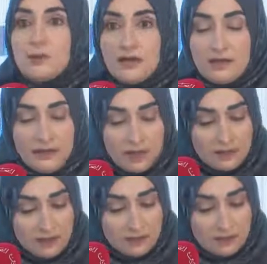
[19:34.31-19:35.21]
so it's
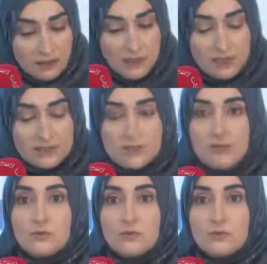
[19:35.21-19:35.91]
important to